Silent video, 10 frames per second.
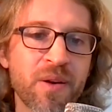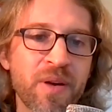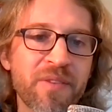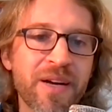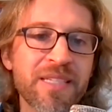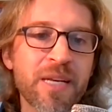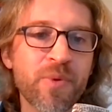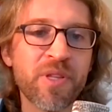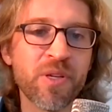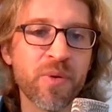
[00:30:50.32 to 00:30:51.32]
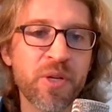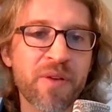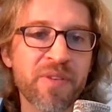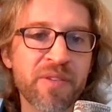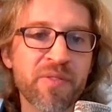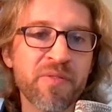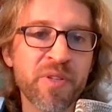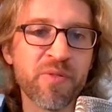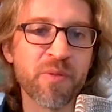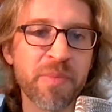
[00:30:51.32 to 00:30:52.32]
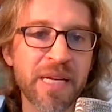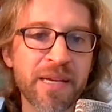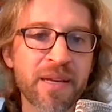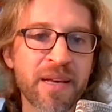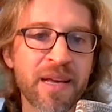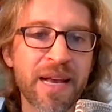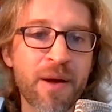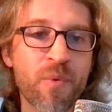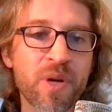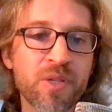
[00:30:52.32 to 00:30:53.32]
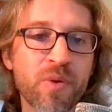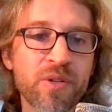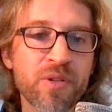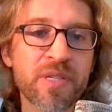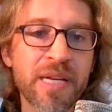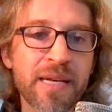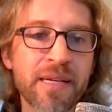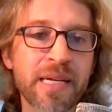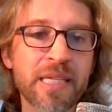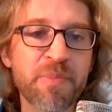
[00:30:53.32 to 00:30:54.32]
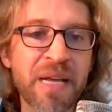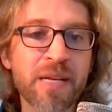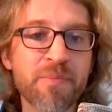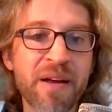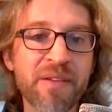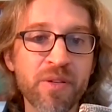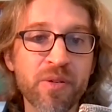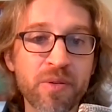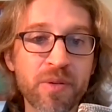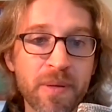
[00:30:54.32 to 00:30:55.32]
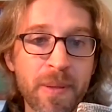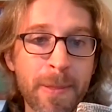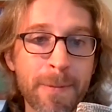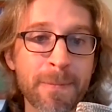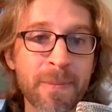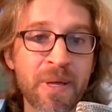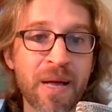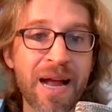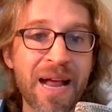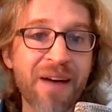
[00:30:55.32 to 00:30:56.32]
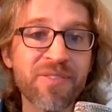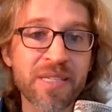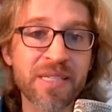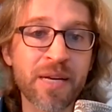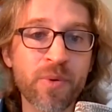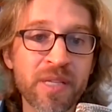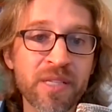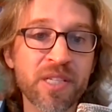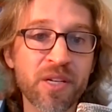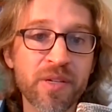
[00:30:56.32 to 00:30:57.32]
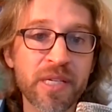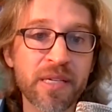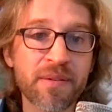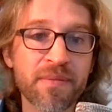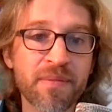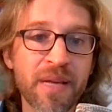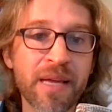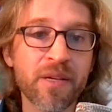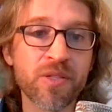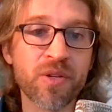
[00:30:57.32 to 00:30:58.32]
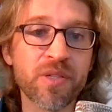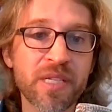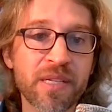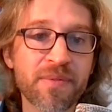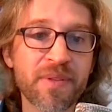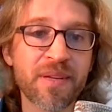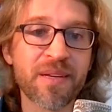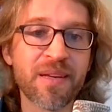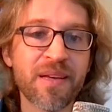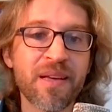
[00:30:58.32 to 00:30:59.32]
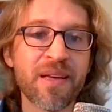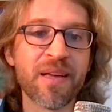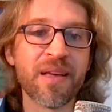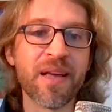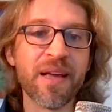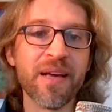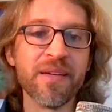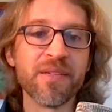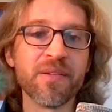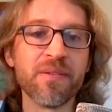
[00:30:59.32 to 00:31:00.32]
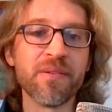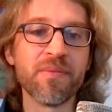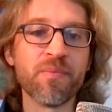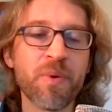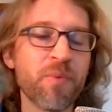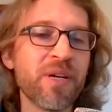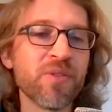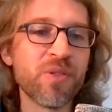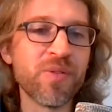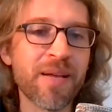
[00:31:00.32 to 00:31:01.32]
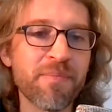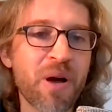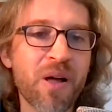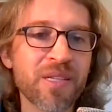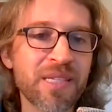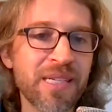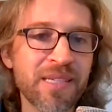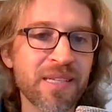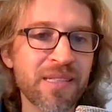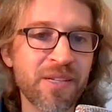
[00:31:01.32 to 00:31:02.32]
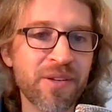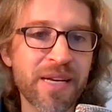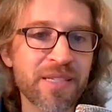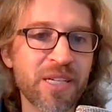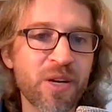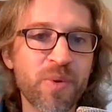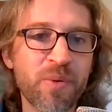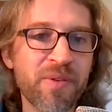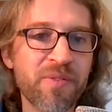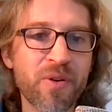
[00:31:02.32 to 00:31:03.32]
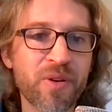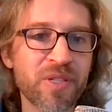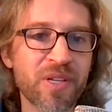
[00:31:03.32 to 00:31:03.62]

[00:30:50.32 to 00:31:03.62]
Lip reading: If I sit with you and you have a different view from me, and I want to understand and expand my view, I have to sit with insecurity and uncertainty. But we don't do that in policies in the US. We focus